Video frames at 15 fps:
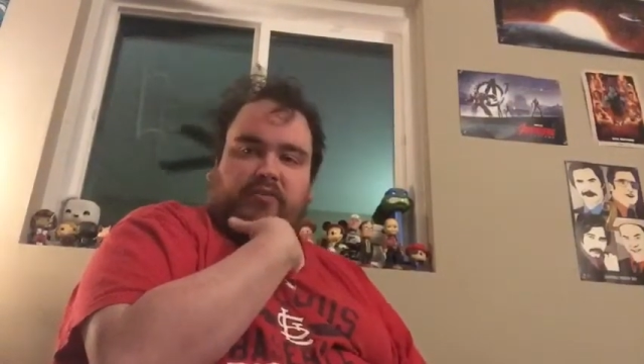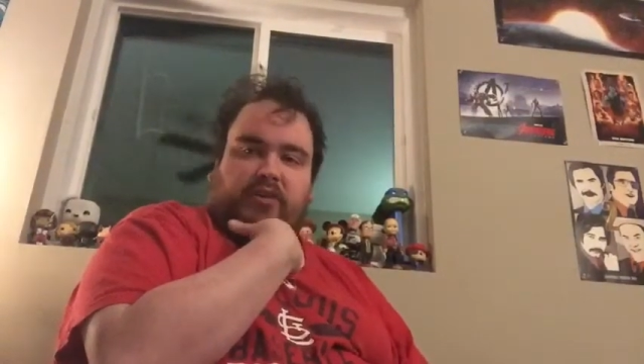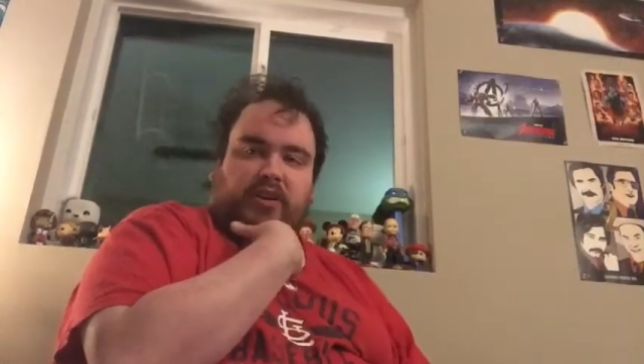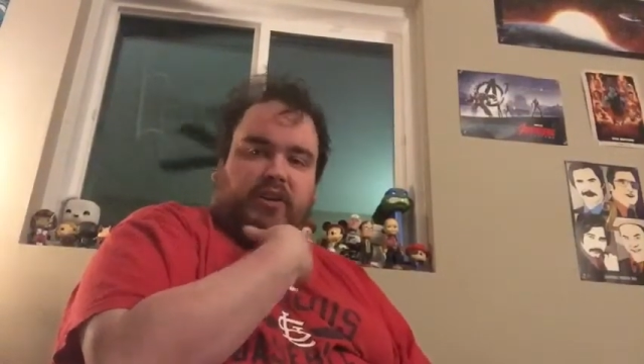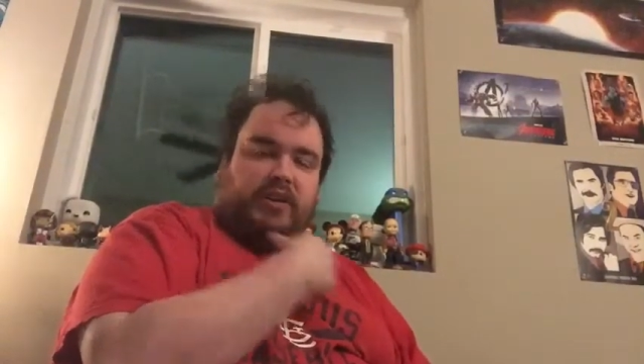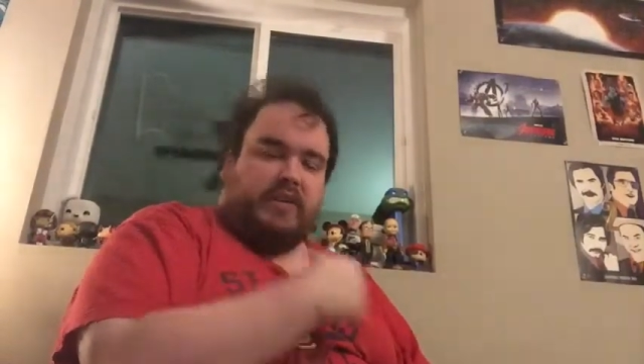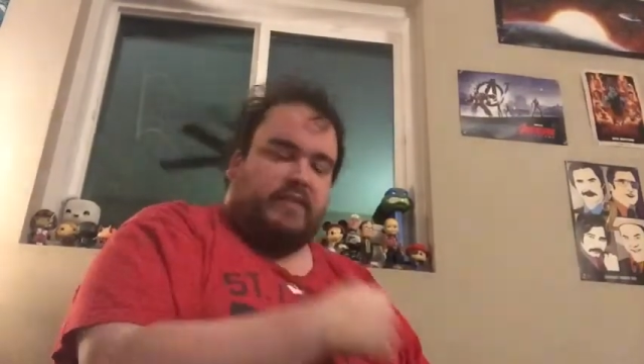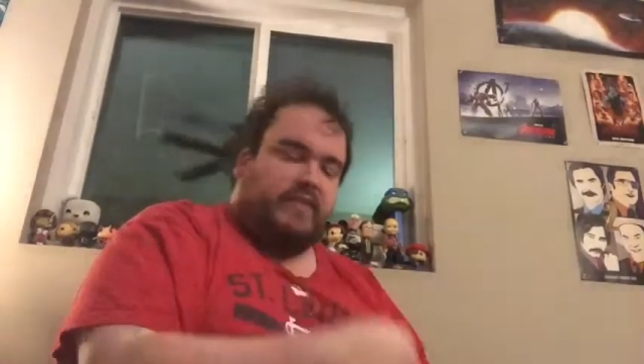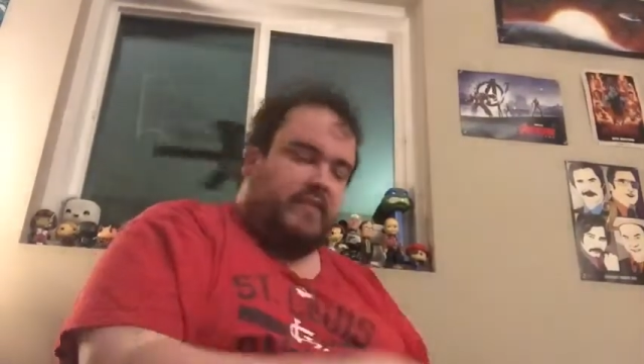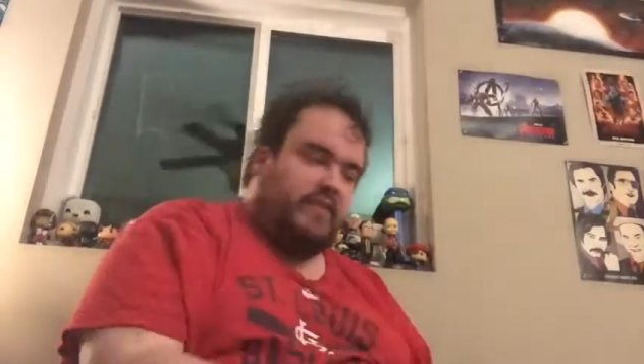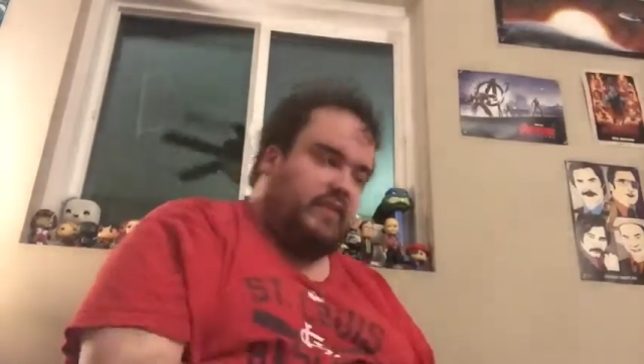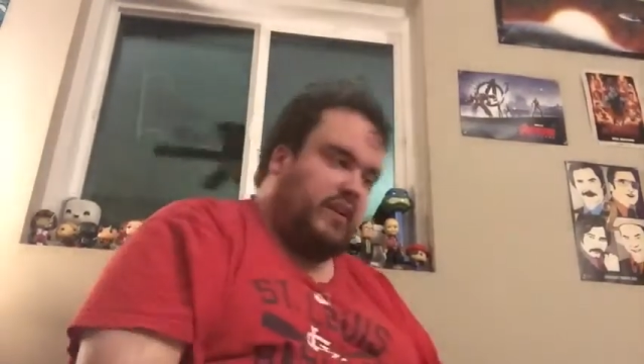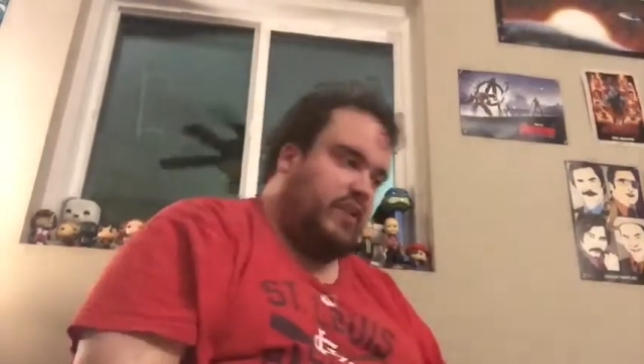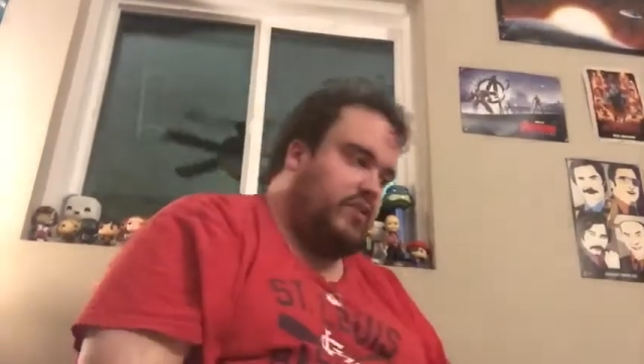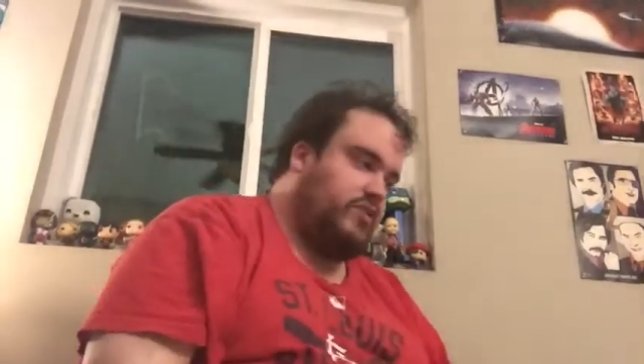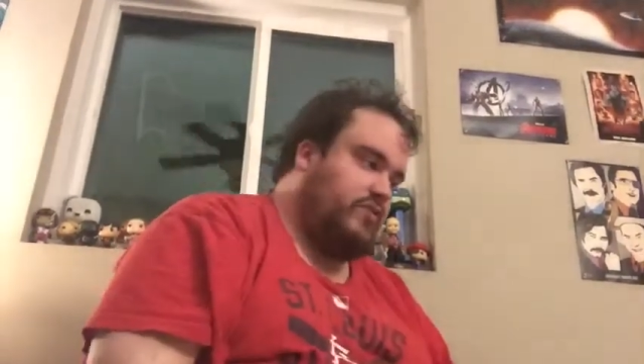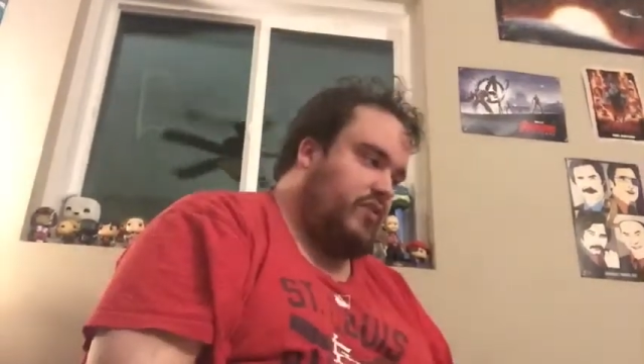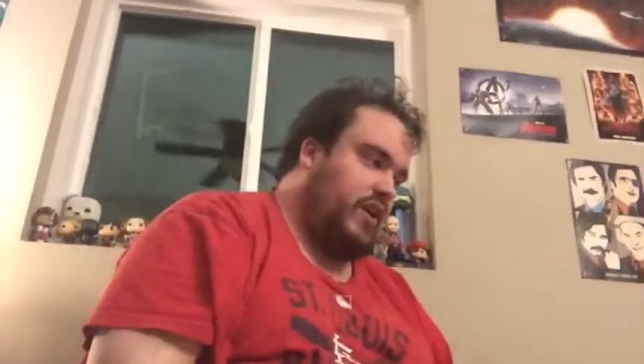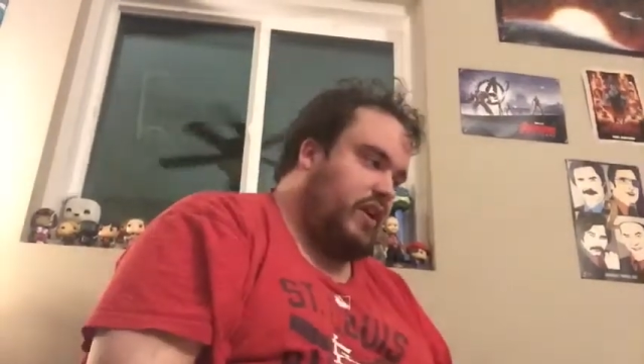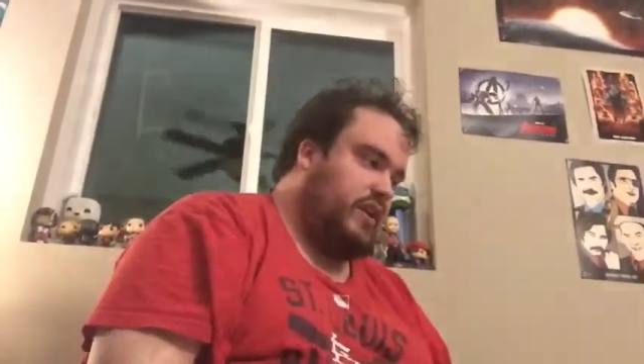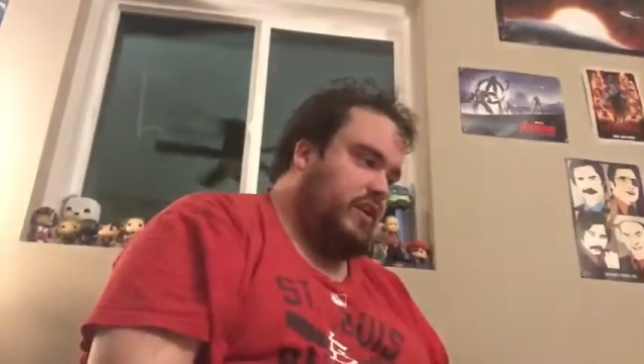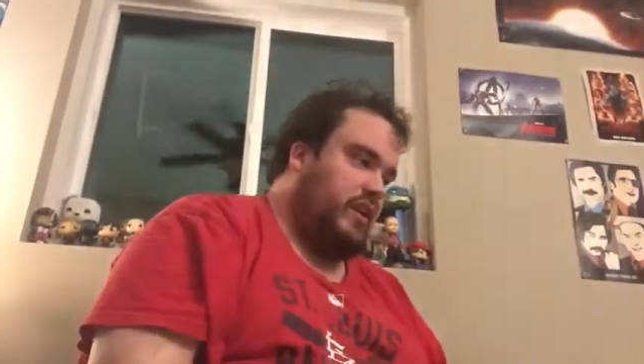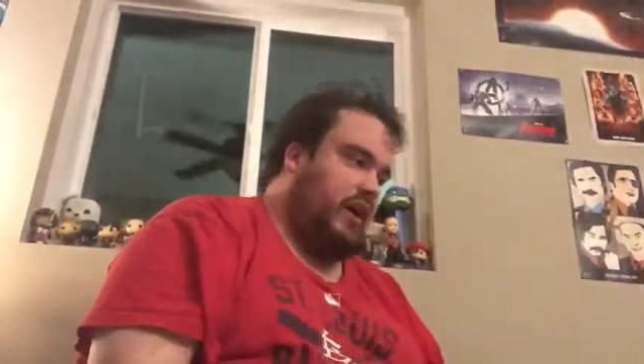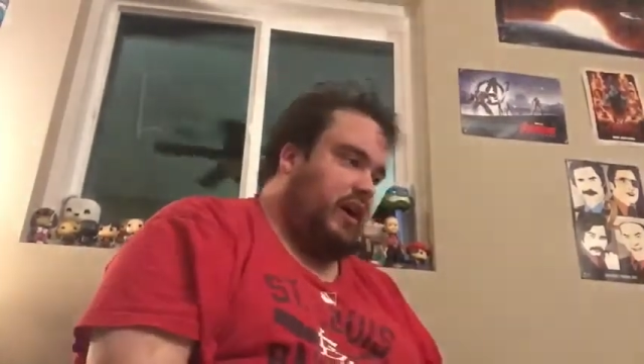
very easy stage fright,